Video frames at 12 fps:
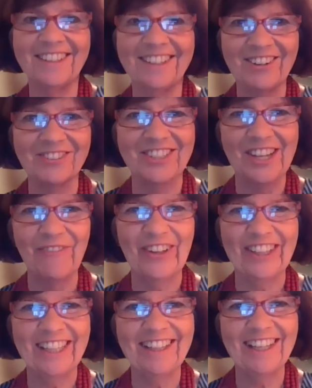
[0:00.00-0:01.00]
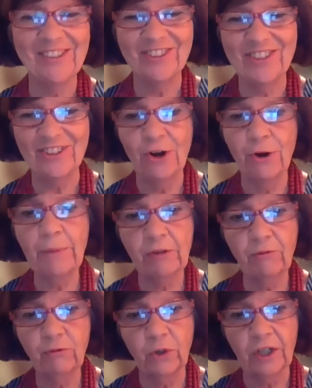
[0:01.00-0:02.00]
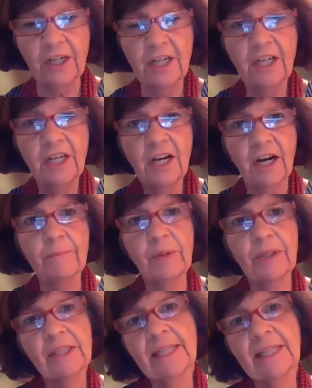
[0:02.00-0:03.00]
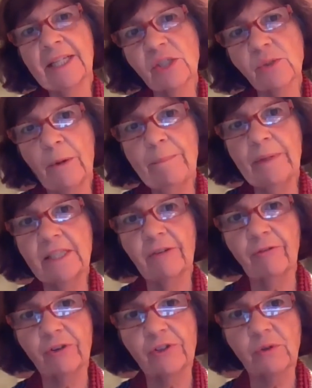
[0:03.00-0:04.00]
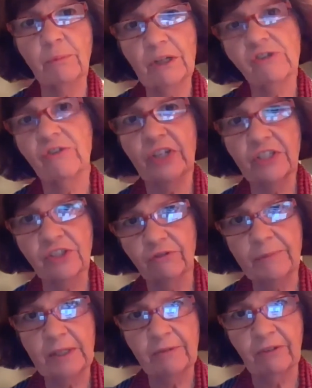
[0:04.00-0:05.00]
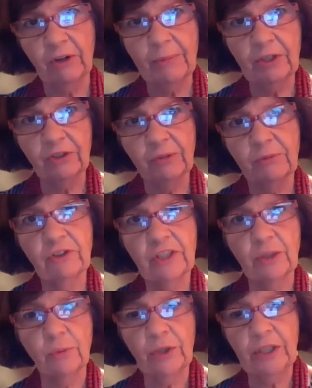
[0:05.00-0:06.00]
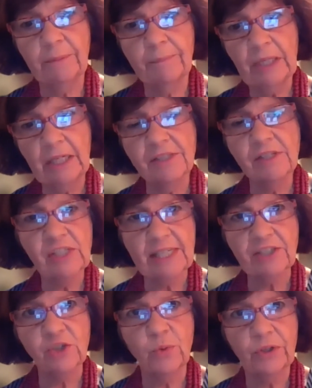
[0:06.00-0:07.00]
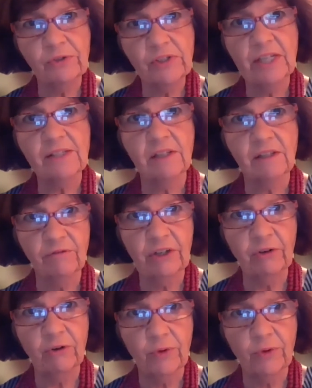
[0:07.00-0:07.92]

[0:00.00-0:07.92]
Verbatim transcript: you know typically that's what you're hoping for um, but that is one big difference with preservation from the environmental community we because of section 106 and the federal